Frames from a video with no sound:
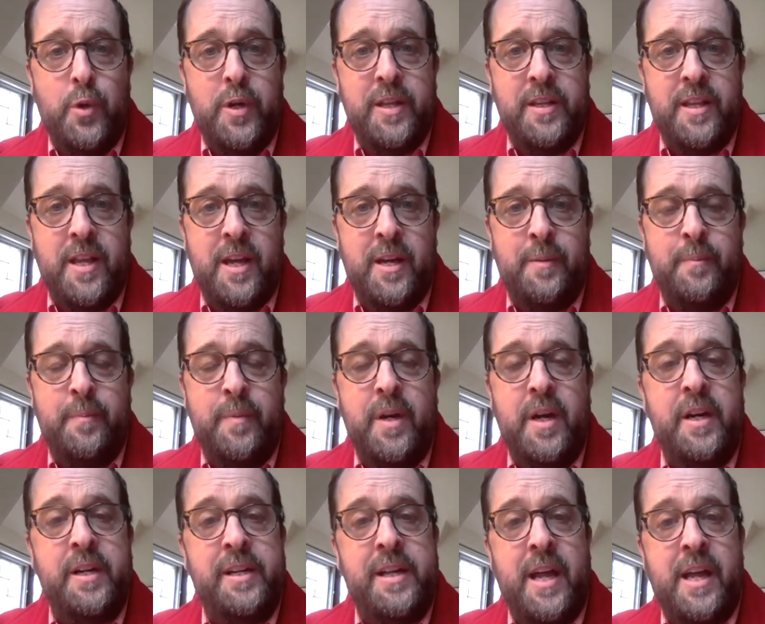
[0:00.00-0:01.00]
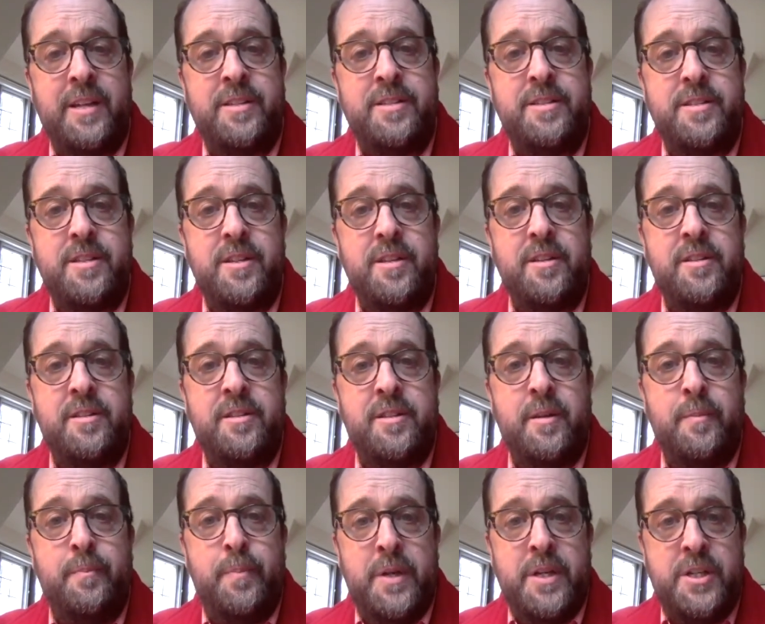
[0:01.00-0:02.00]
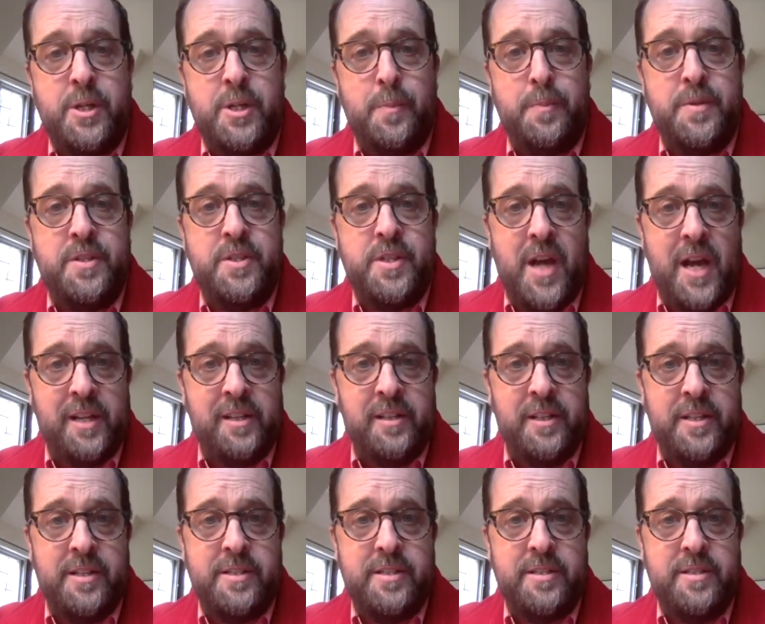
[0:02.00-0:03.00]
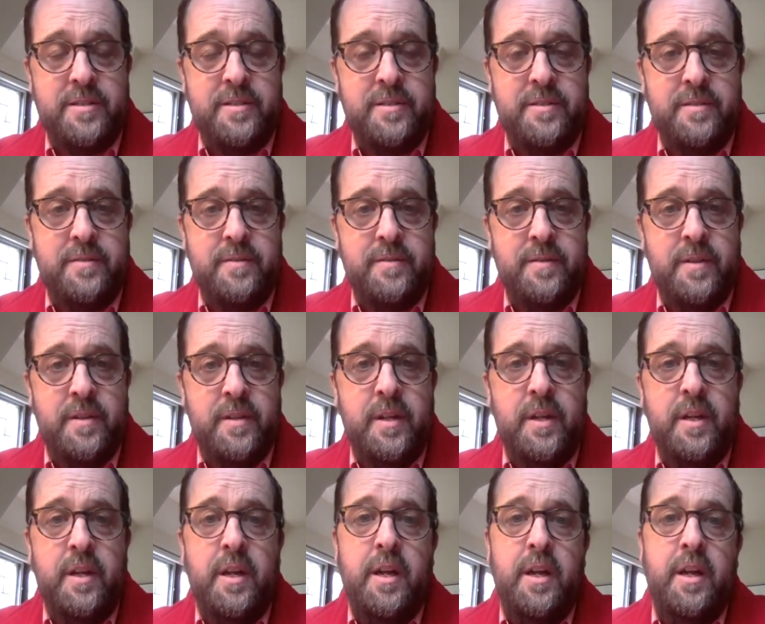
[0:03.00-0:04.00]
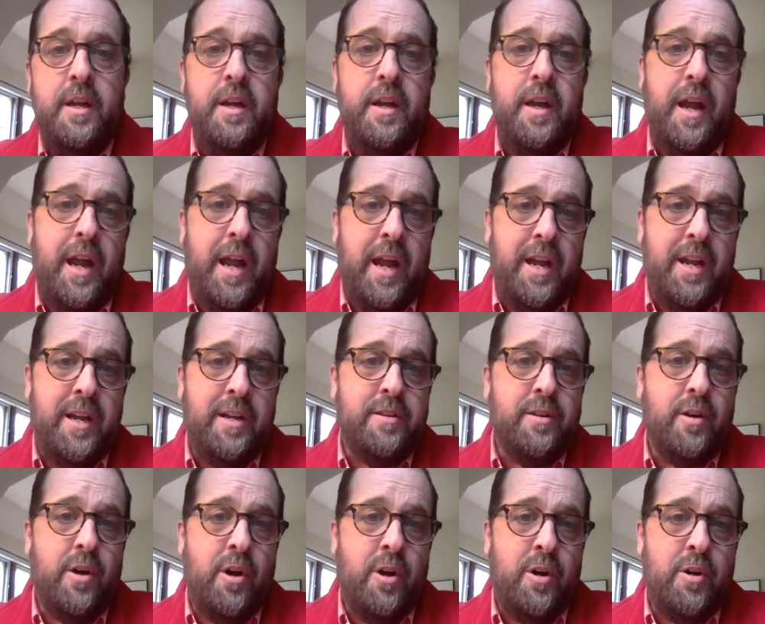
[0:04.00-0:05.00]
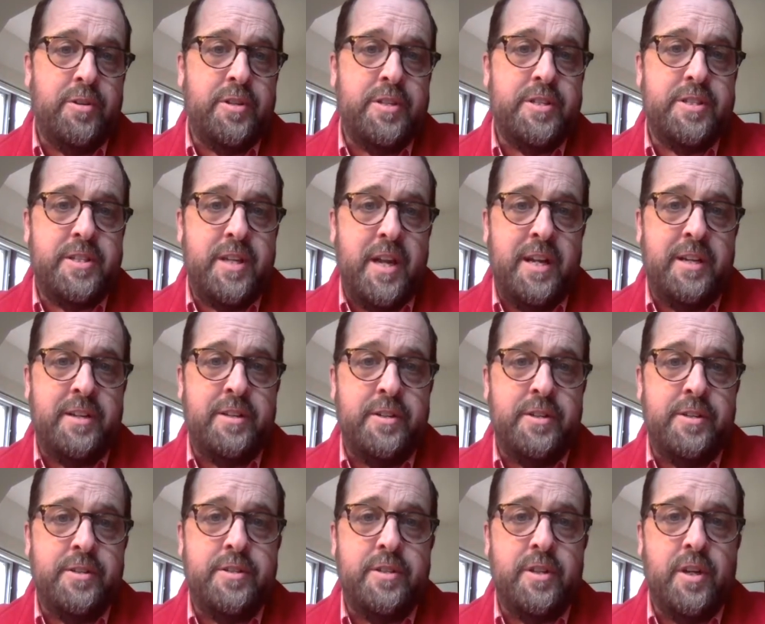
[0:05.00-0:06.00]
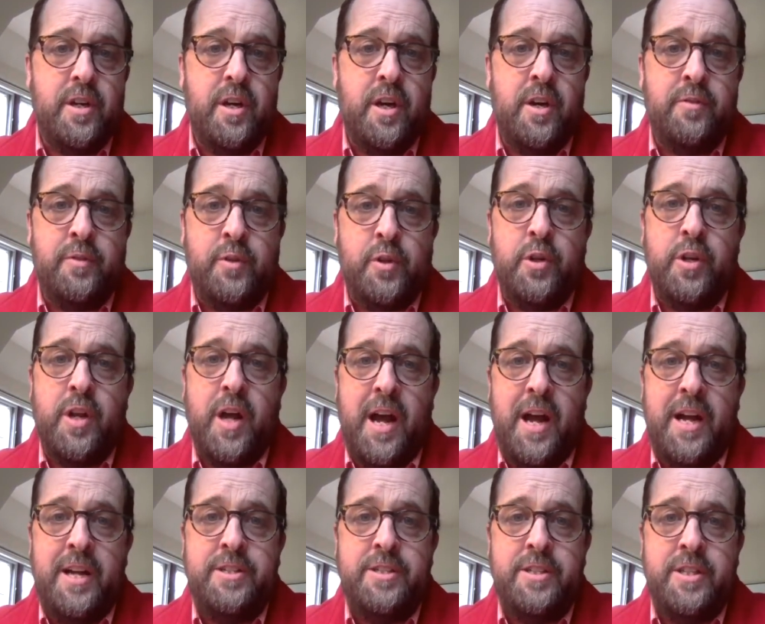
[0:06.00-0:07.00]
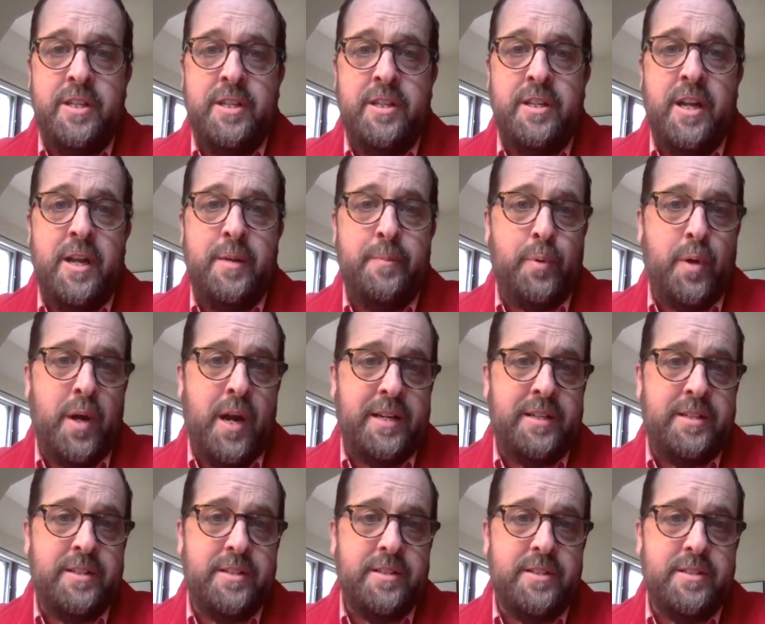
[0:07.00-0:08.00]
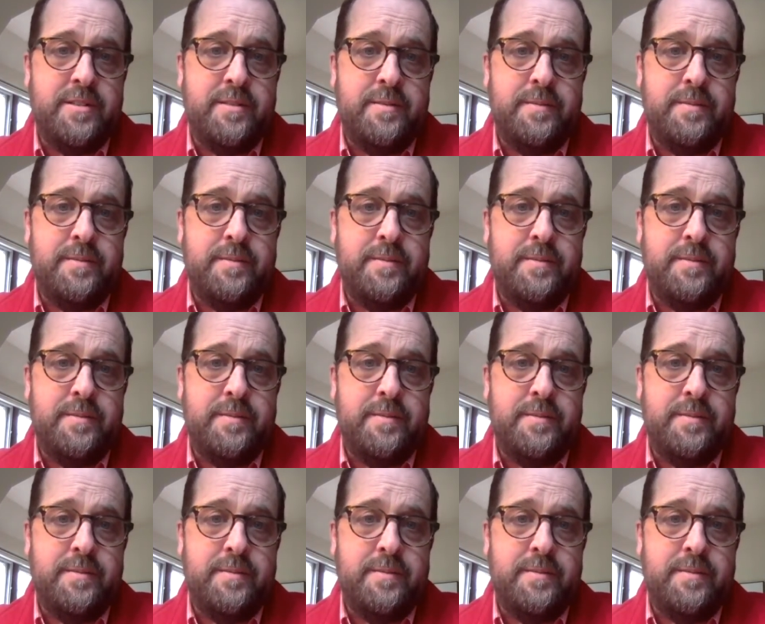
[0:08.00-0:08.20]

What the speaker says: them against the bishop's checklist and all the standards of good hygiene and practice.